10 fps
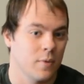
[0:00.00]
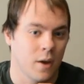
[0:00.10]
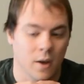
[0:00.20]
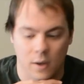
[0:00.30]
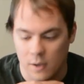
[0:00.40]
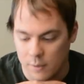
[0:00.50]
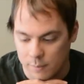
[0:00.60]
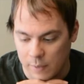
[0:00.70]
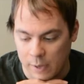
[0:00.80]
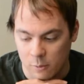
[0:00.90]

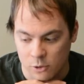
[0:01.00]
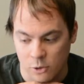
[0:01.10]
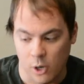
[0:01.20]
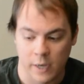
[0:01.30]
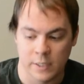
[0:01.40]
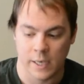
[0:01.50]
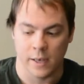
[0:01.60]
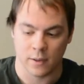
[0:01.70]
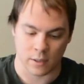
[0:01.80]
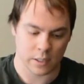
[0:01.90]
I will try to
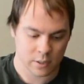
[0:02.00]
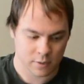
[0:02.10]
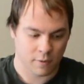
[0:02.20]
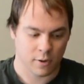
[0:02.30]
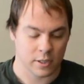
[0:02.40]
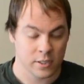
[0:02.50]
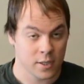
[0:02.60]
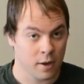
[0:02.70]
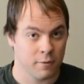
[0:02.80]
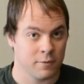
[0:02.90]
get lists of all this
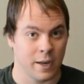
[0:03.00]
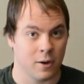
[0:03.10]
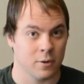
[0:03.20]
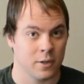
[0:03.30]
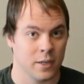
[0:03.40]
stuff down